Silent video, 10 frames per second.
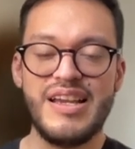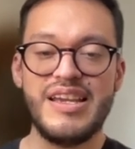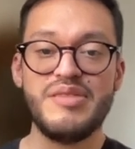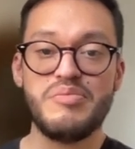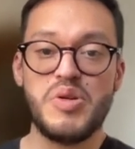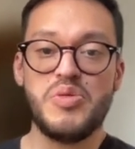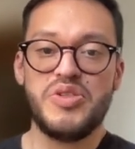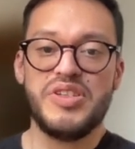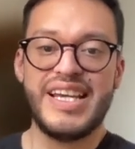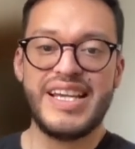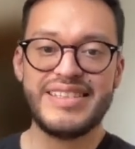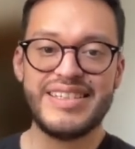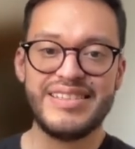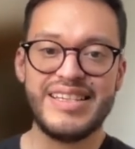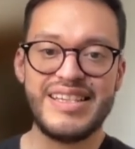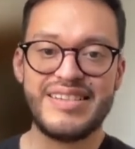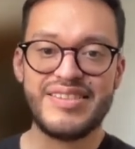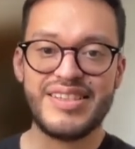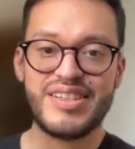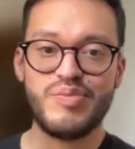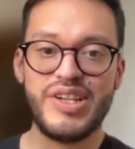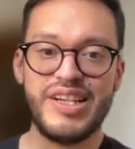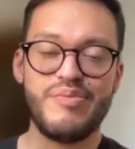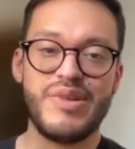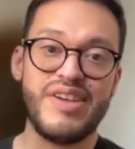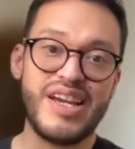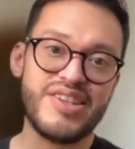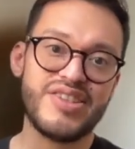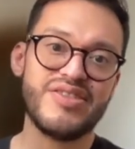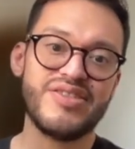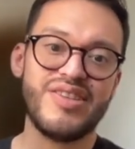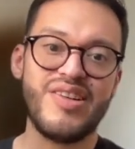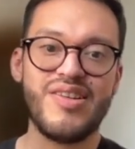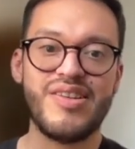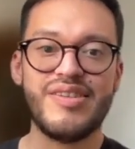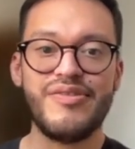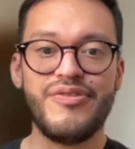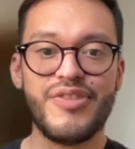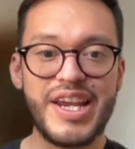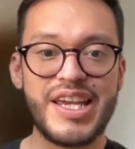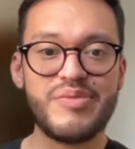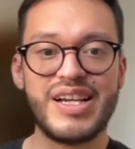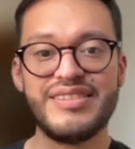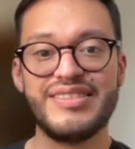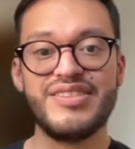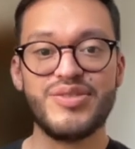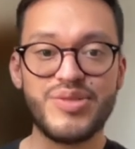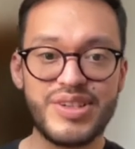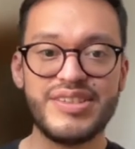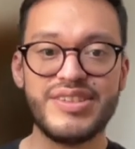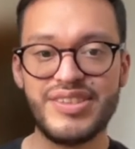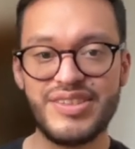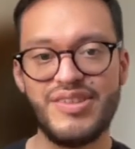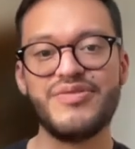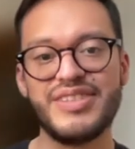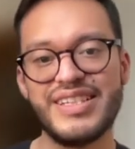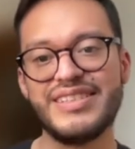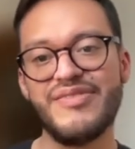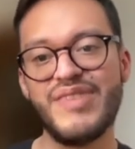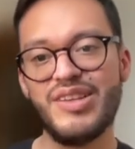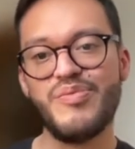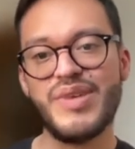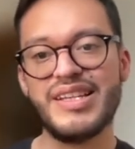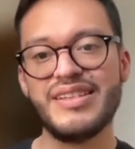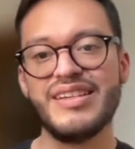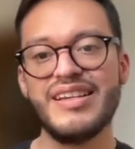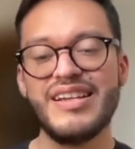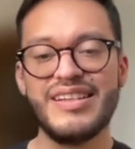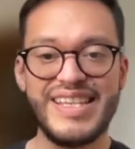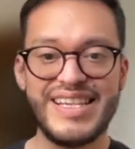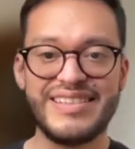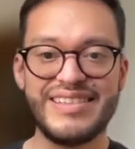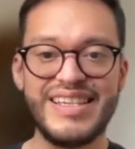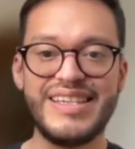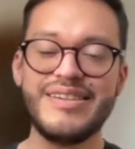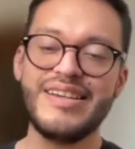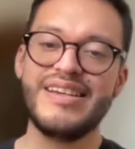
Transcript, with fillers: In most cases, intersex bodily variations are framed as disorders of sex development, DSD.